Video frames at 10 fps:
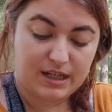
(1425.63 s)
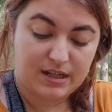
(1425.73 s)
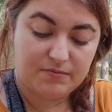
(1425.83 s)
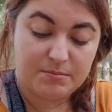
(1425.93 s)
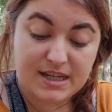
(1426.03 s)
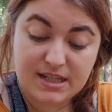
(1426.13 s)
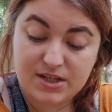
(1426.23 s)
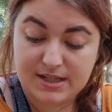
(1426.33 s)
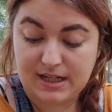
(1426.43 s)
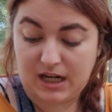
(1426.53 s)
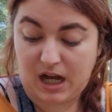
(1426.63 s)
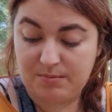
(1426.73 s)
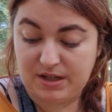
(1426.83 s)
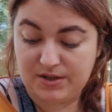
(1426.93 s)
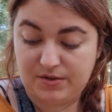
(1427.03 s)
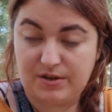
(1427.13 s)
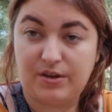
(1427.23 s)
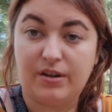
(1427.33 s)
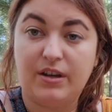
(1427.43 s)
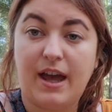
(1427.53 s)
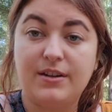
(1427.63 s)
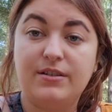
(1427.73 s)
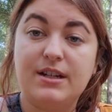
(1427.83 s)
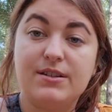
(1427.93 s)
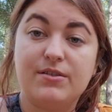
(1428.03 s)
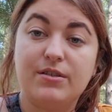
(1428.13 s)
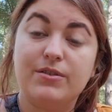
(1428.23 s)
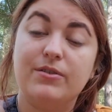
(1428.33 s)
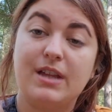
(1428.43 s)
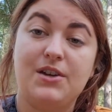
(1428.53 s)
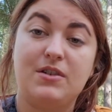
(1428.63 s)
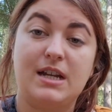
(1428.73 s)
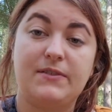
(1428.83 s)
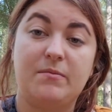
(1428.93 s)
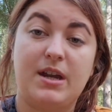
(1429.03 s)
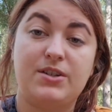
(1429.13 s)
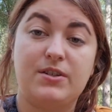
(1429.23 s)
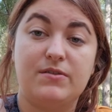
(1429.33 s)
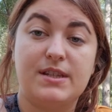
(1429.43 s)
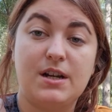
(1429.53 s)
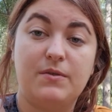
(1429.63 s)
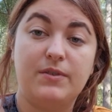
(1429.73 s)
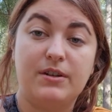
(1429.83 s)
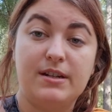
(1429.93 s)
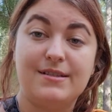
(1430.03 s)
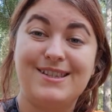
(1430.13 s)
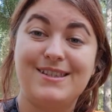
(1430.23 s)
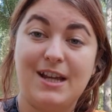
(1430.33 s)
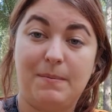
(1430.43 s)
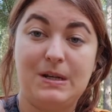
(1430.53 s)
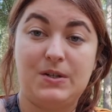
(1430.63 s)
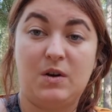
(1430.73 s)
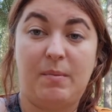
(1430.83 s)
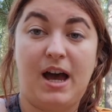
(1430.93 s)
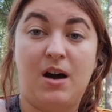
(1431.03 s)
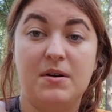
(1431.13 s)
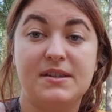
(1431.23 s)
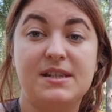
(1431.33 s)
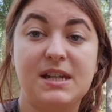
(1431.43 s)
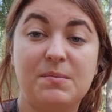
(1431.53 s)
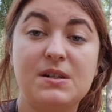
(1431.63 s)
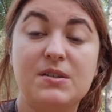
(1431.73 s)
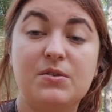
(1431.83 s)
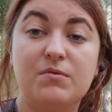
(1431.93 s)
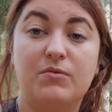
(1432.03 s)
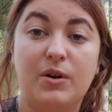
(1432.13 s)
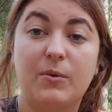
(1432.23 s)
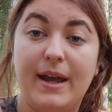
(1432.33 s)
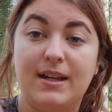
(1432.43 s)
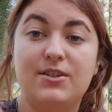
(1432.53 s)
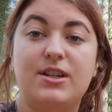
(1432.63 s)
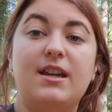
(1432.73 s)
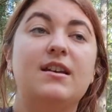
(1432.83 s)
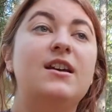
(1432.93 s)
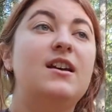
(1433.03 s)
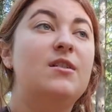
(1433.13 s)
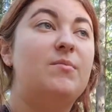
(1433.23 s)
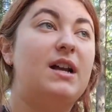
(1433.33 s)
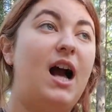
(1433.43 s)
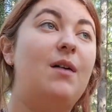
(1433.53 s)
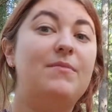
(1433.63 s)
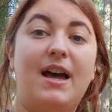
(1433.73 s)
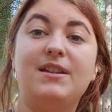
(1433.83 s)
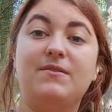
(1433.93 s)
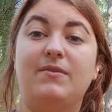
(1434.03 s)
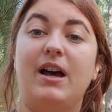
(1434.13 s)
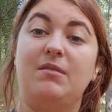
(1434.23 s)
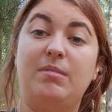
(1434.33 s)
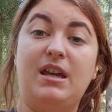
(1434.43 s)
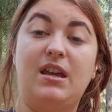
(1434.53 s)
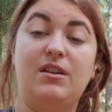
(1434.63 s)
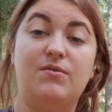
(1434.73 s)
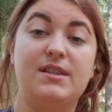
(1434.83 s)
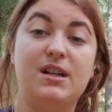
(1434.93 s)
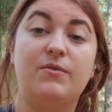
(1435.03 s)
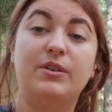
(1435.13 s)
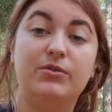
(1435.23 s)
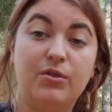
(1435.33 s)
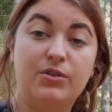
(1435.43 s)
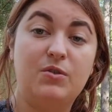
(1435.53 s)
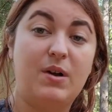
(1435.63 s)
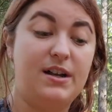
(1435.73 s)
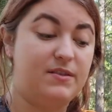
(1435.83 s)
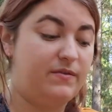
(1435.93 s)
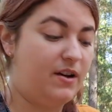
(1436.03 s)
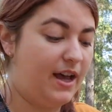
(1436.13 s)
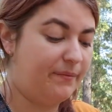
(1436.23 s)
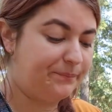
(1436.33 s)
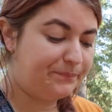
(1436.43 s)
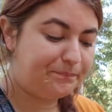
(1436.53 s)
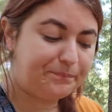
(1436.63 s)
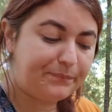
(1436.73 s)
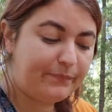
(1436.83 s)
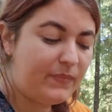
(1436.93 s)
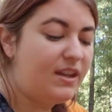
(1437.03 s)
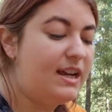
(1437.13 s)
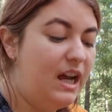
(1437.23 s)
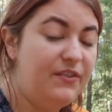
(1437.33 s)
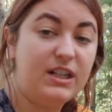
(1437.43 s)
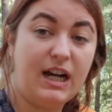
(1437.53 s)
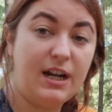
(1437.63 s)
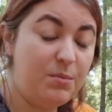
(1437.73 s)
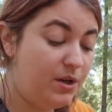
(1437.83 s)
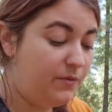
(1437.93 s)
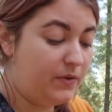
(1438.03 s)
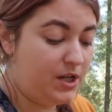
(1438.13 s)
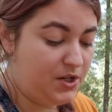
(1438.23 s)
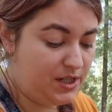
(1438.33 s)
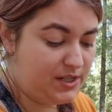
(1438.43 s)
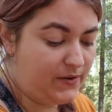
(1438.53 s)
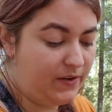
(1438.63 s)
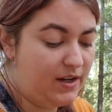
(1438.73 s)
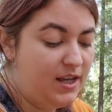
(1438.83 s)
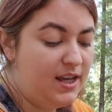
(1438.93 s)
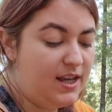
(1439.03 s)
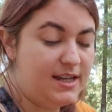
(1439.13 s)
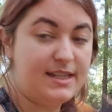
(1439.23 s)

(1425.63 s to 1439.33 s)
messages that are coming to you, and you need to go through that transformation yourself. You need to step into your power, step into your royal energy, become that divine being yourself, and know you are divine. And the card I'm going to finish this on is